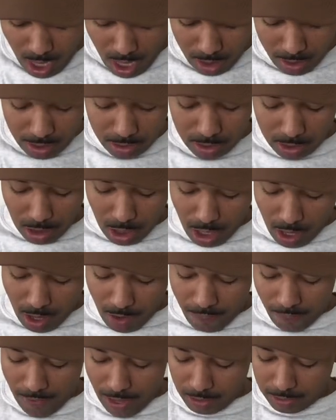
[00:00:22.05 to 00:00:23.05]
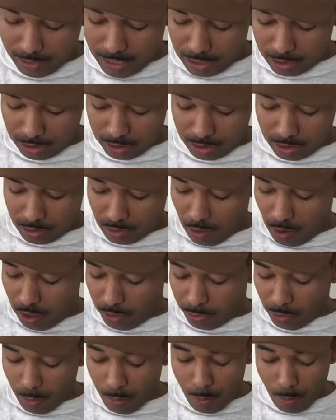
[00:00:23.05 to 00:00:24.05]
This is her foundation. It's
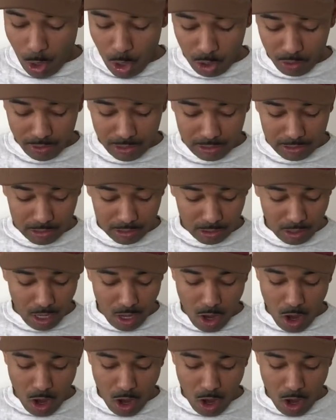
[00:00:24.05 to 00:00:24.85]
called the Maurice